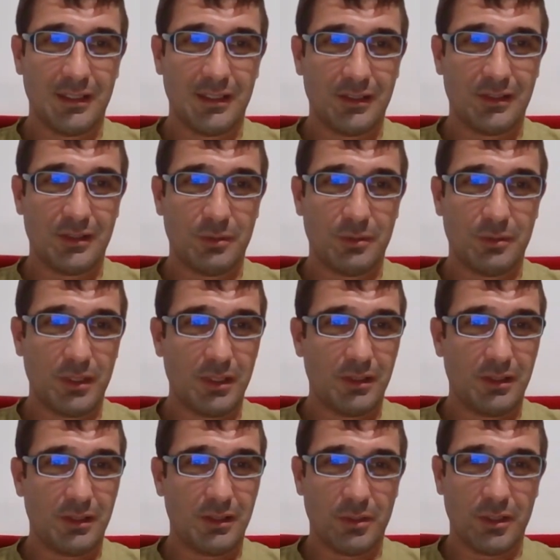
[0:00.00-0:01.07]
he is
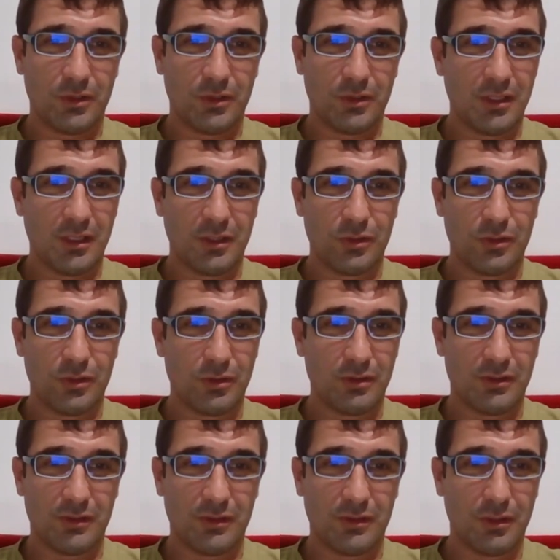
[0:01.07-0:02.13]
pretty much
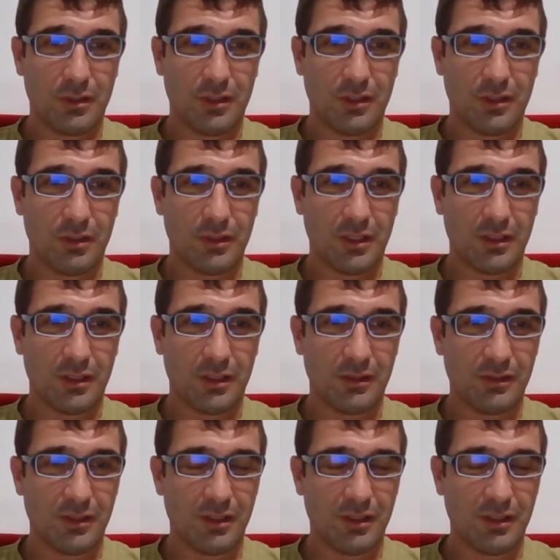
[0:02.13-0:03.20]
dangerous knockout
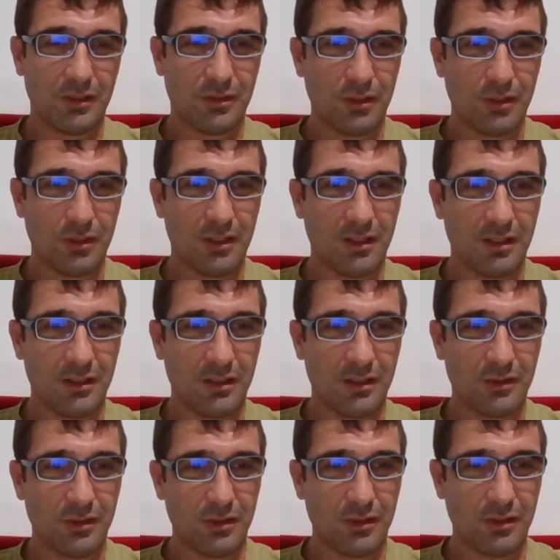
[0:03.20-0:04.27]
artist. He destroyed
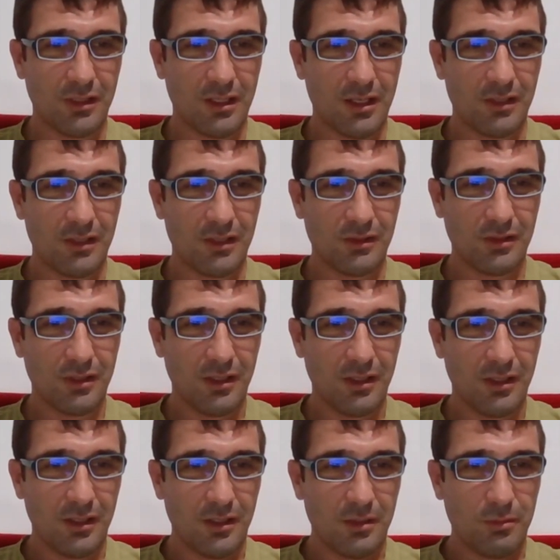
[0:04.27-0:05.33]
Encarnacion Diaz,
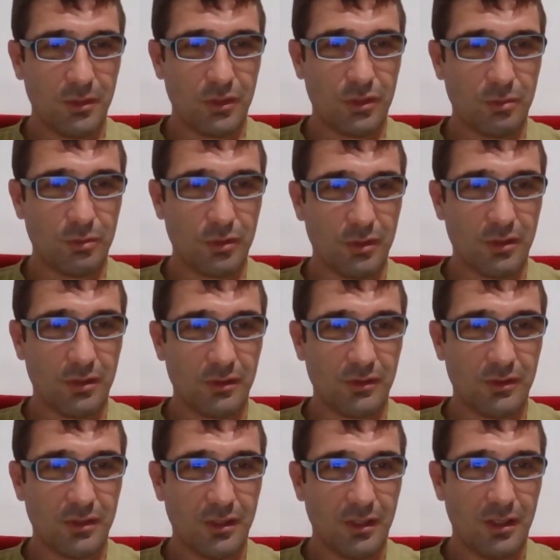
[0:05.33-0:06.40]
Michi
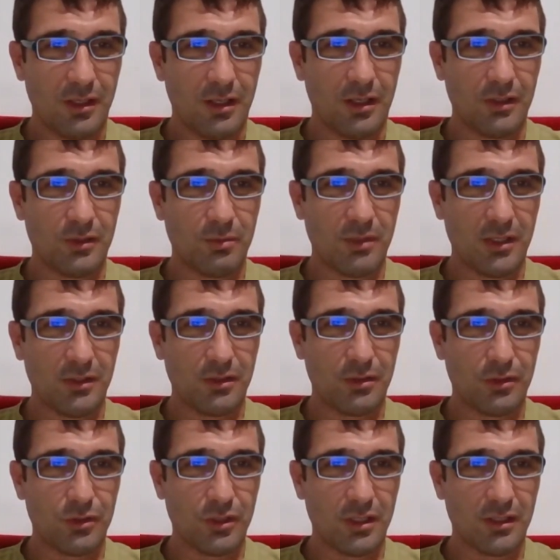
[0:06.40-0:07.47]
Munoz,
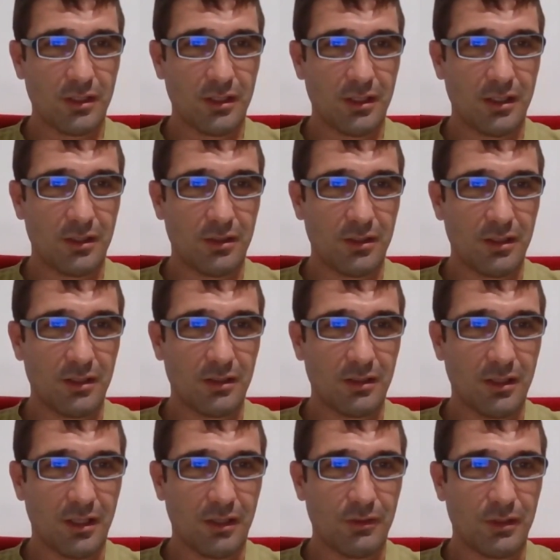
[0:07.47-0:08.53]
outsmarted Roger Guerrero
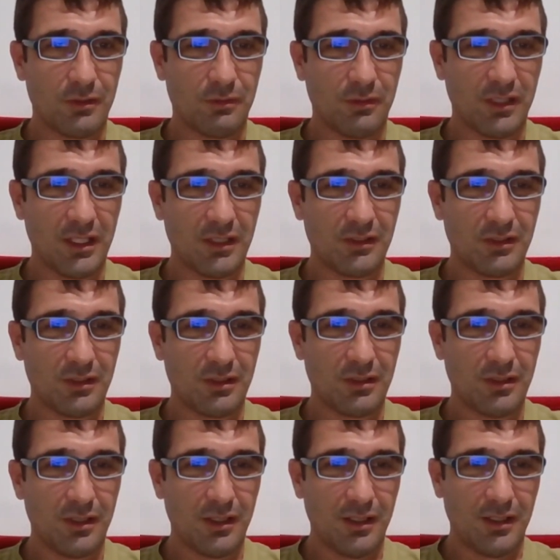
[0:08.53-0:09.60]
and Javier
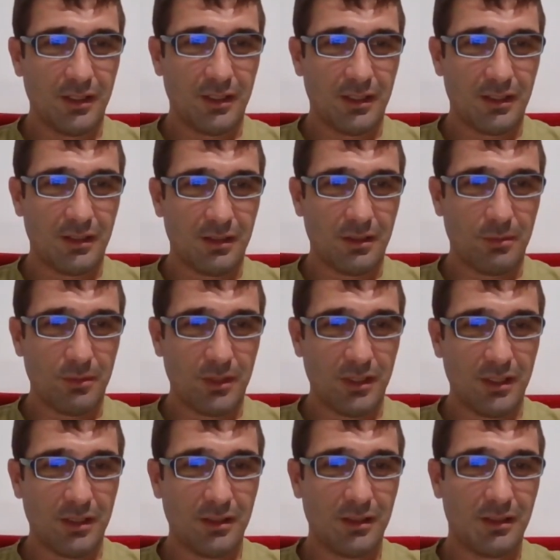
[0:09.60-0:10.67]
Fraser, and I'm
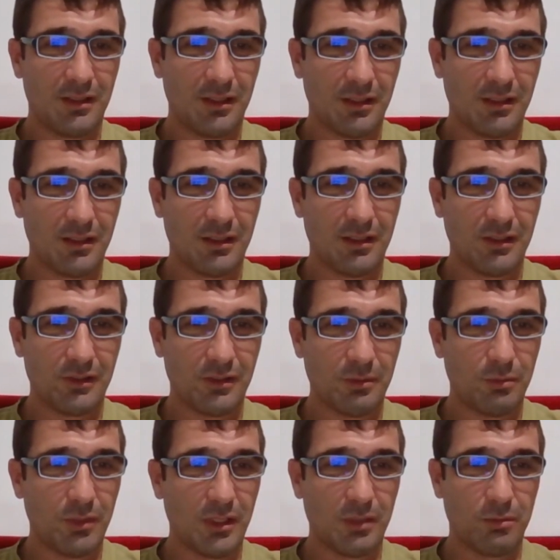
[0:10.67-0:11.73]
really thinking
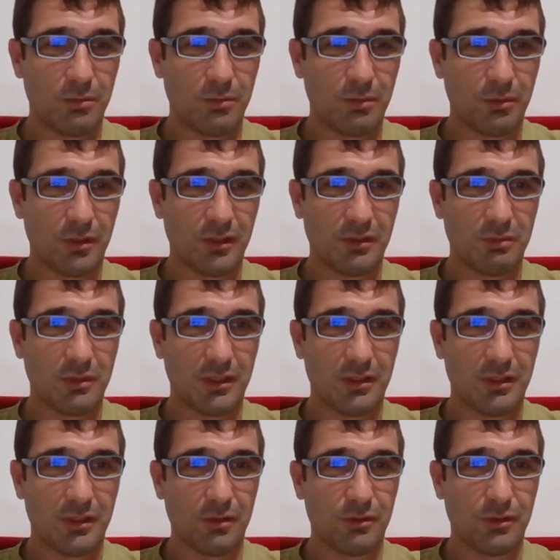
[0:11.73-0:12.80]
he's a big, big
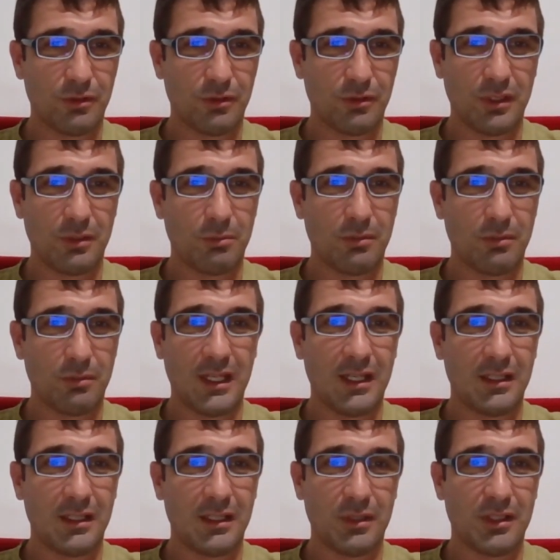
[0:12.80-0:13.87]
prospect. He used to win
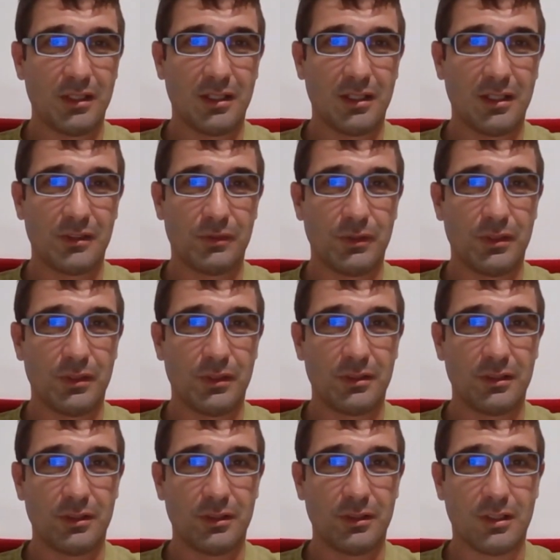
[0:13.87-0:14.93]
many, many guys via
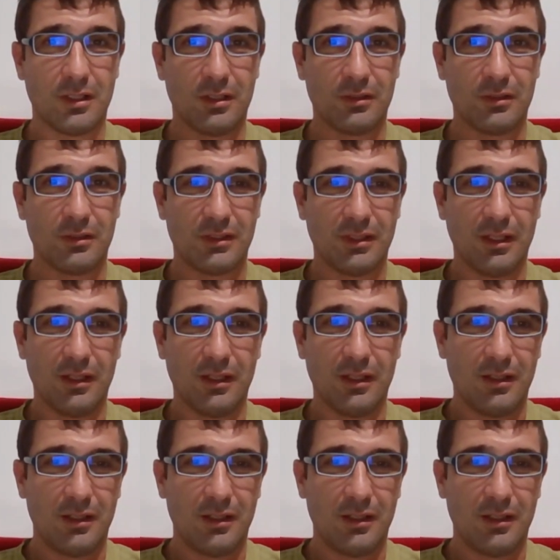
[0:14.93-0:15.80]
early knockouts.